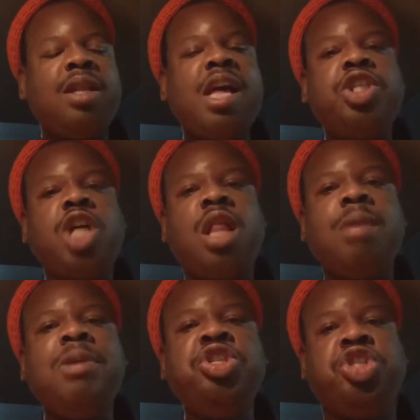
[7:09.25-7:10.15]
like,
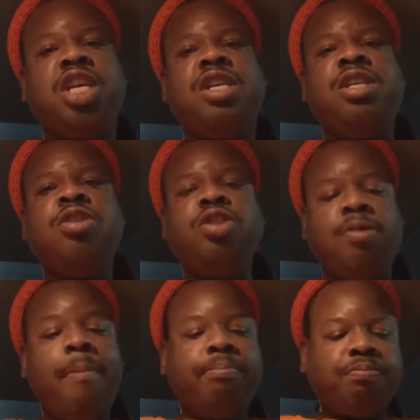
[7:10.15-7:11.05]
Jollibee chickens
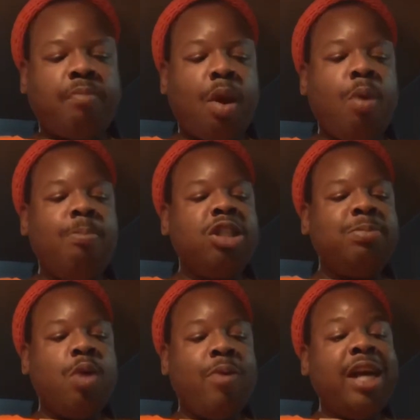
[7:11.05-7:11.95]
must
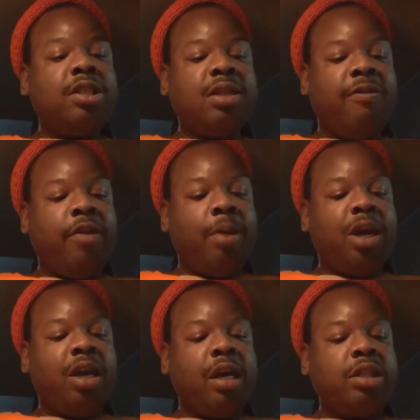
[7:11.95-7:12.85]
have been raised different,
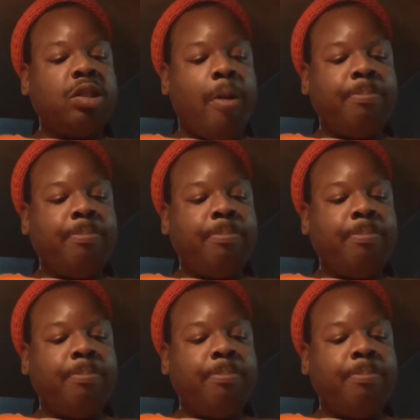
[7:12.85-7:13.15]
because